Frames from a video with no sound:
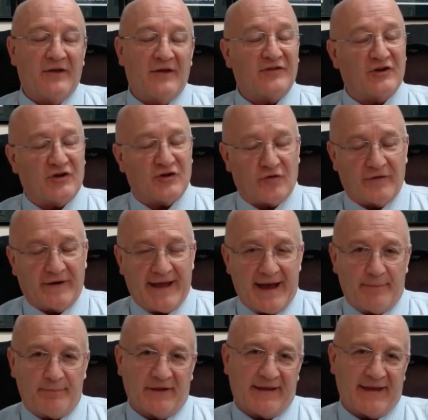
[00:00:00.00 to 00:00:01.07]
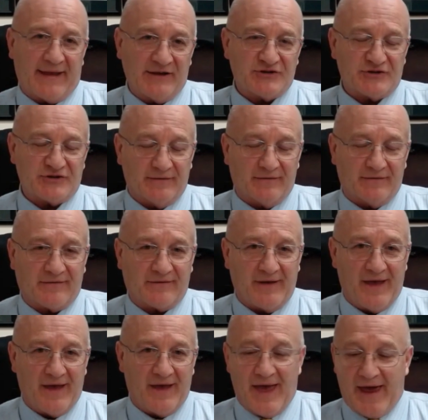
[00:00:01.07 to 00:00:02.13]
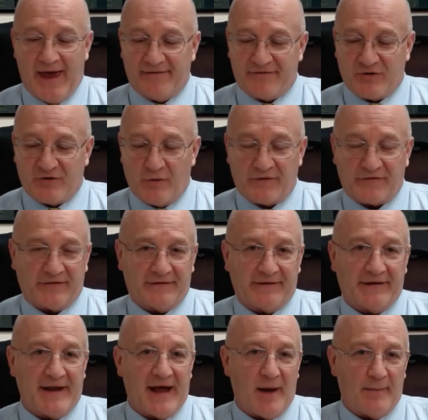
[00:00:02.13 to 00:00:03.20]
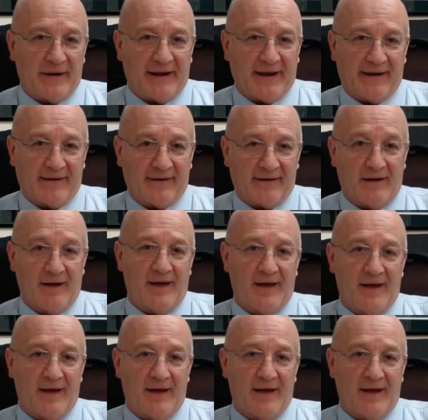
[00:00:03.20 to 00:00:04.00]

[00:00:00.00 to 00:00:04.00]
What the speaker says: security applications. And of course, the denominator